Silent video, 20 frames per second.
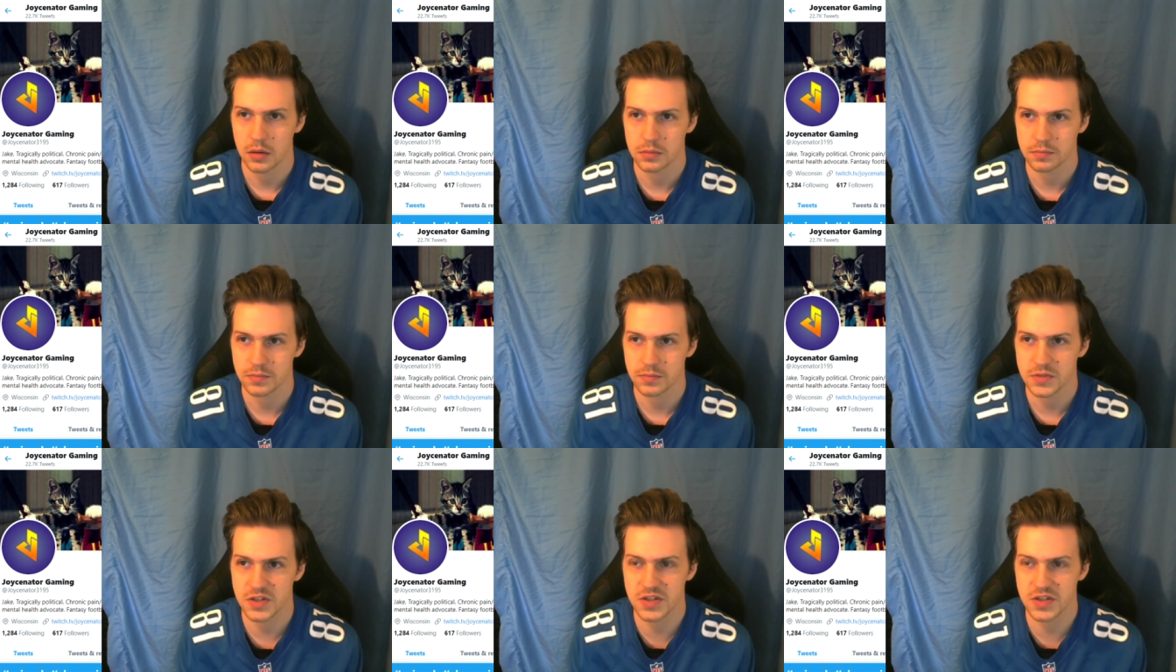
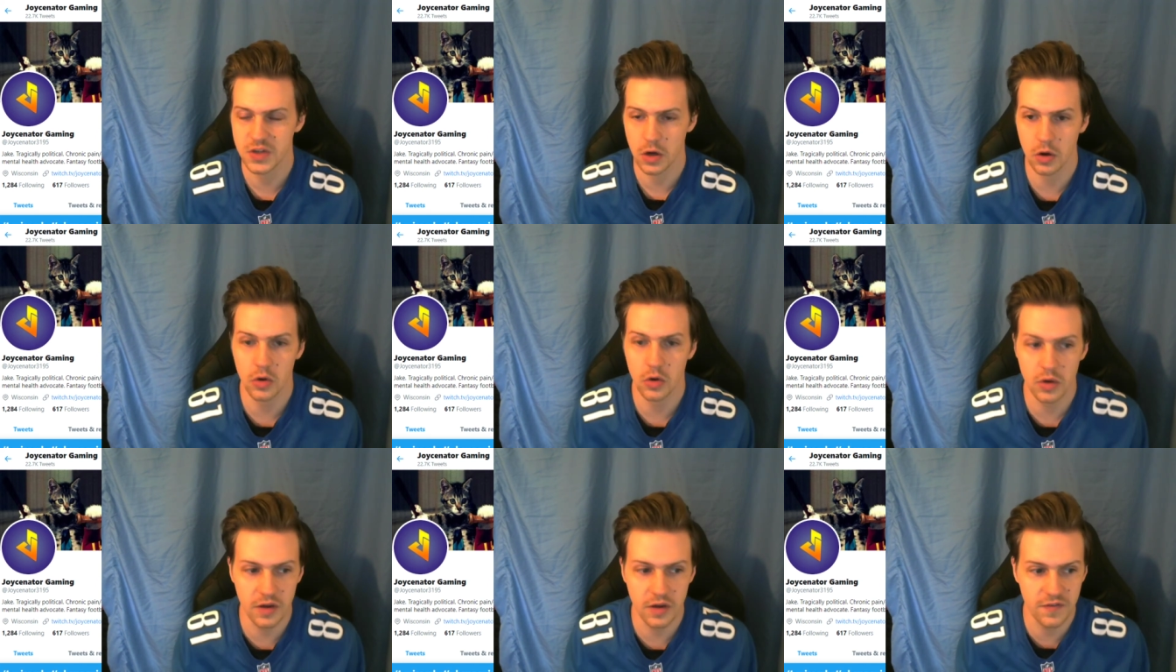
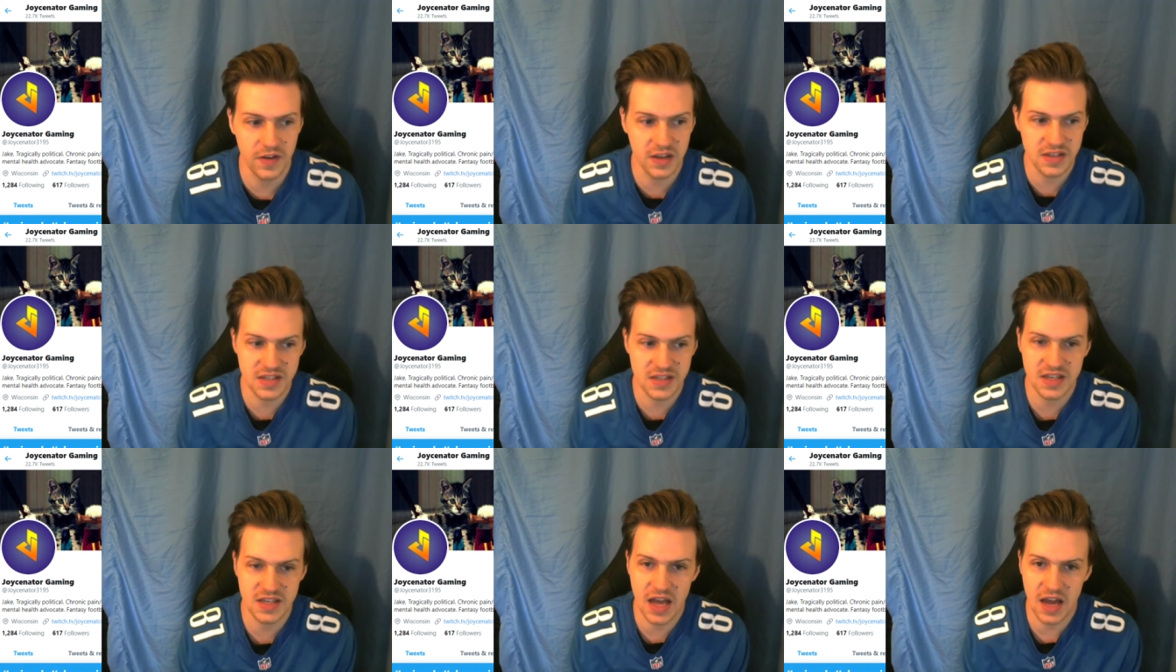So if
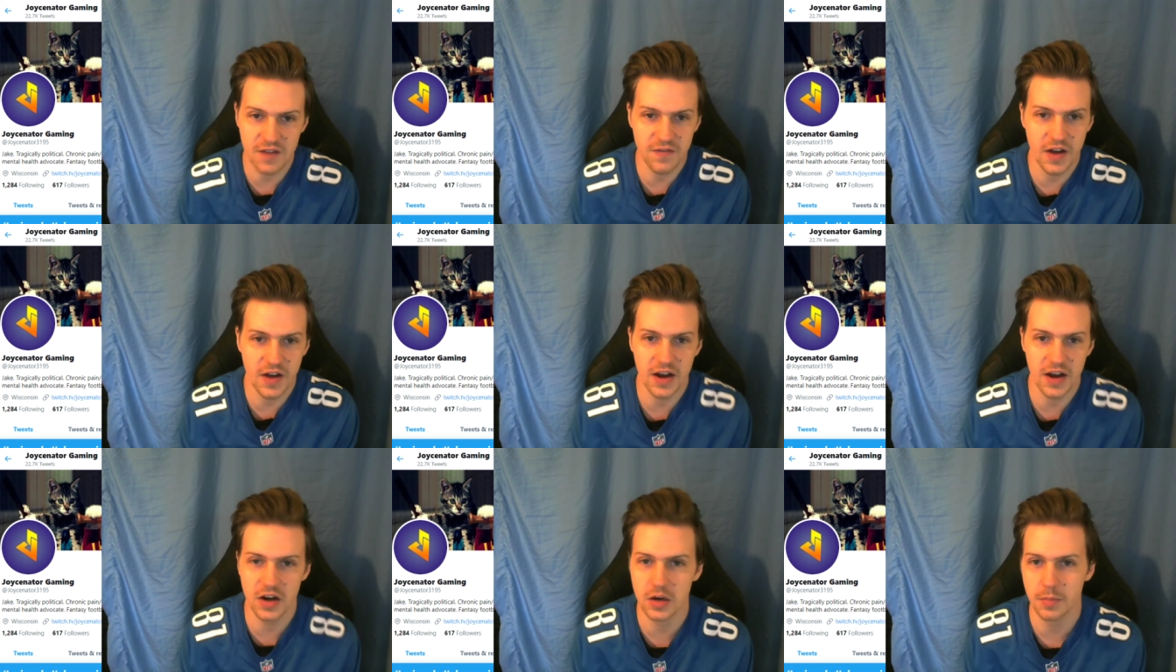he's not
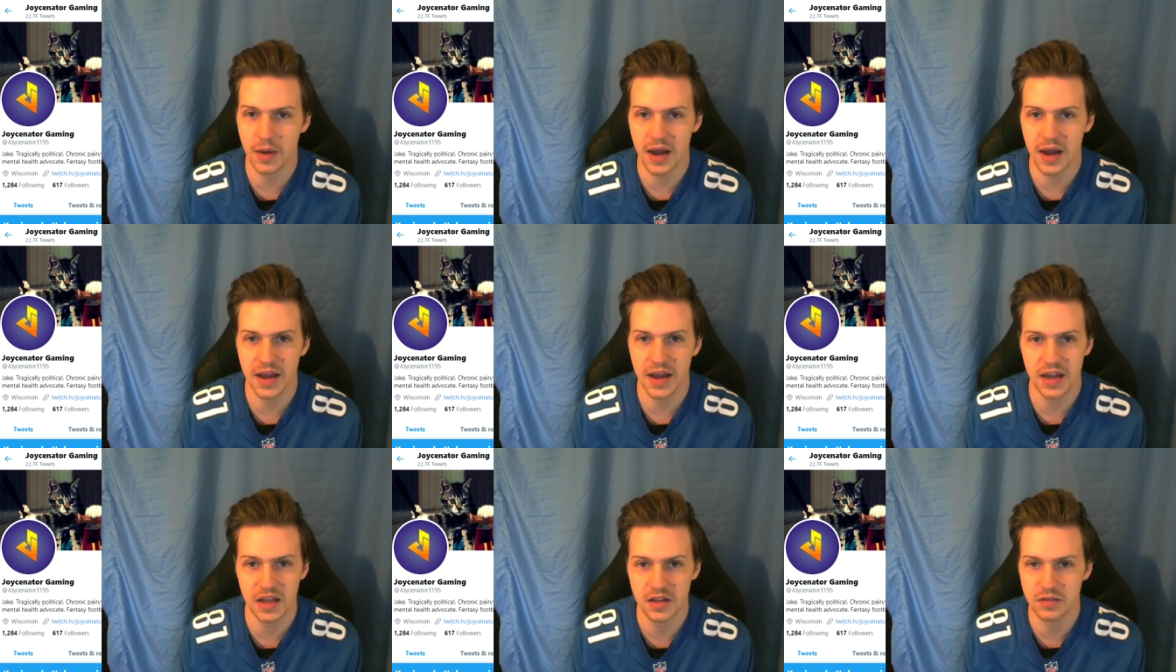fired
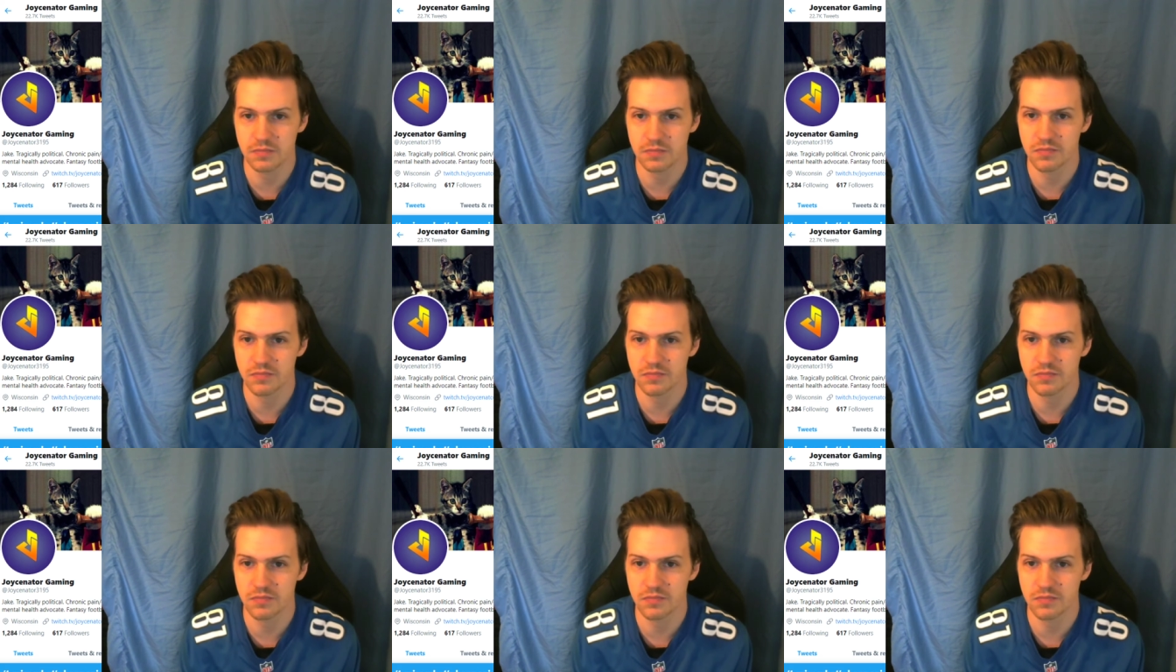by